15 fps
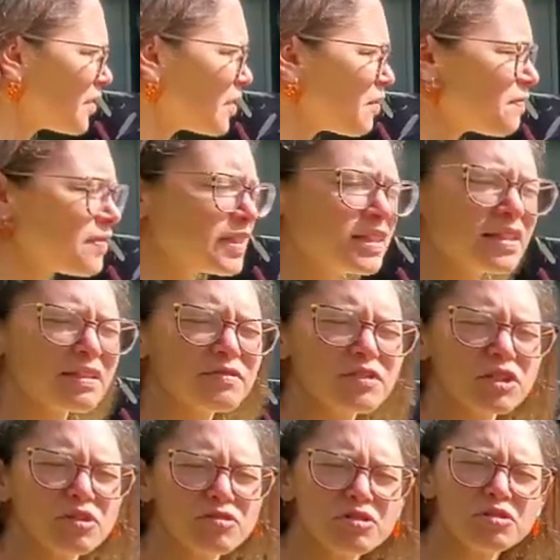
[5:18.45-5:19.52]
The feeling of
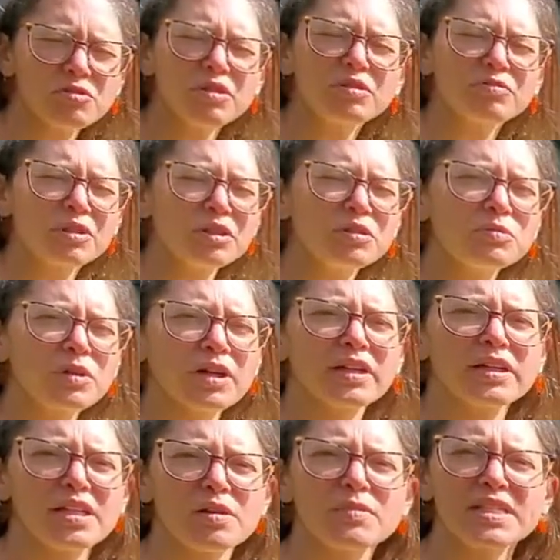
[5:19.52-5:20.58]
children doing real work
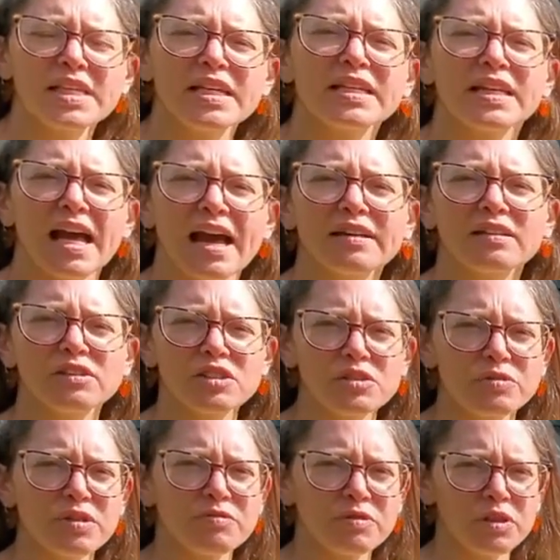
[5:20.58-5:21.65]
and imitating adults
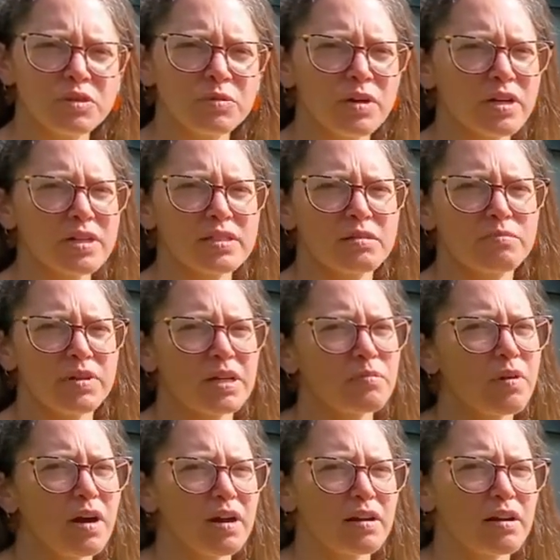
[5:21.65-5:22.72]
doing real work is a big
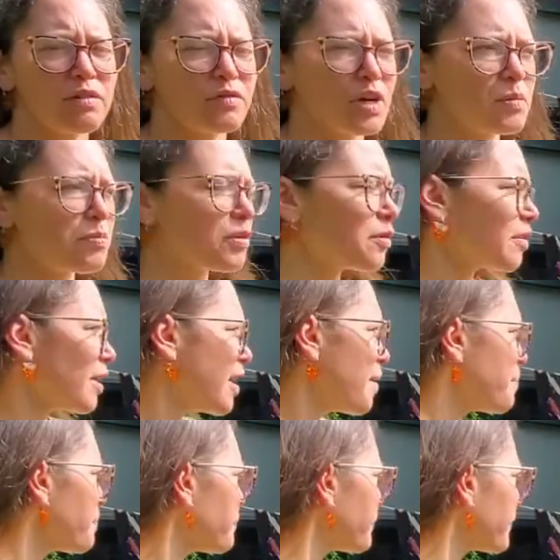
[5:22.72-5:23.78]
part of our program.